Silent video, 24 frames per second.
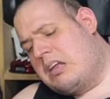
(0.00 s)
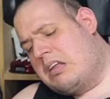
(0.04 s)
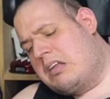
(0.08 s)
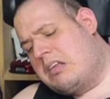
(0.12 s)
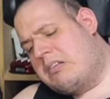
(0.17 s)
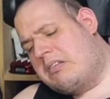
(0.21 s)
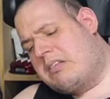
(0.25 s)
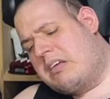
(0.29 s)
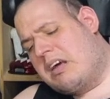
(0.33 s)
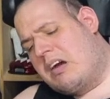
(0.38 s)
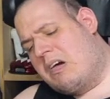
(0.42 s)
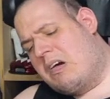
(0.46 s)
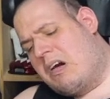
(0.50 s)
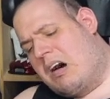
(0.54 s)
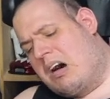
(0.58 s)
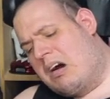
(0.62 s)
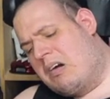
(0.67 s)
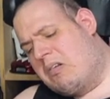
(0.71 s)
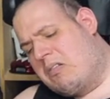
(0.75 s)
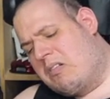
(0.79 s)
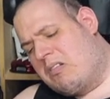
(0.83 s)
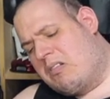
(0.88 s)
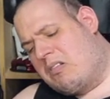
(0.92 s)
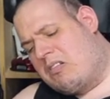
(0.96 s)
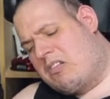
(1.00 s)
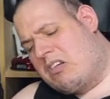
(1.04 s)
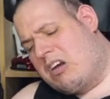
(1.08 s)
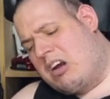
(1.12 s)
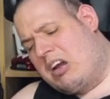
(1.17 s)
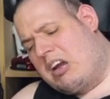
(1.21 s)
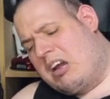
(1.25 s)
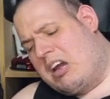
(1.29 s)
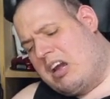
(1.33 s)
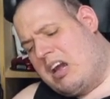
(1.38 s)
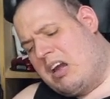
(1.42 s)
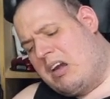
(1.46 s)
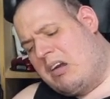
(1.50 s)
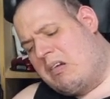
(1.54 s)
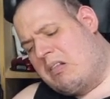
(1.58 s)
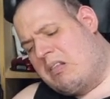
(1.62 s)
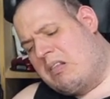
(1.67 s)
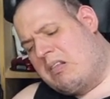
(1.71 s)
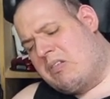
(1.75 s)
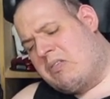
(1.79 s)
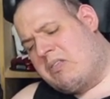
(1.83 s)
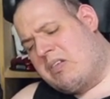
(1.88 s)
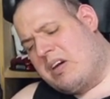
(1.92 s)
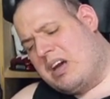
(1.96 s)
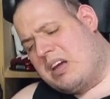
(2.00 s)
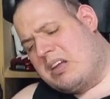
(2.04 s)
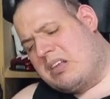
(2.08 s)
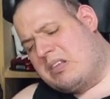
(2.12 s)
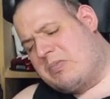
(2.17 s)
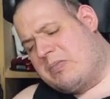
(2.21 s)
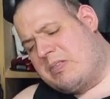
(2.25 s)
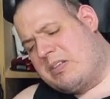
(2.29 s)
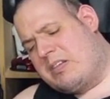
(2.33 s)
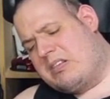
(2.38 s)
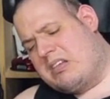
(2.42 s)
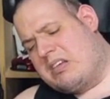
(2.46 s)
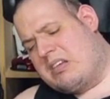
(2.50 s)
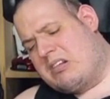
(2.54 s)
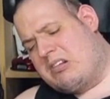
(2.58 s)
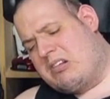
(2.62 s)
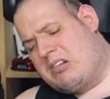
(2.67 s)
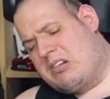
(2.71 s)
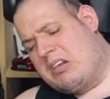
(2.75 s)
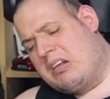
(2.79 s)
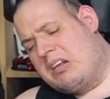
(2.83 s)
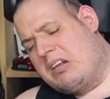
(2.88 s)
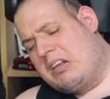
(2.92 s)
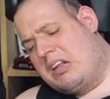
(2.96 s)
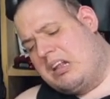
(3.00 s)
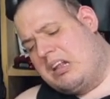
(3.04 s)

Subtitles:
So I will show you the first position.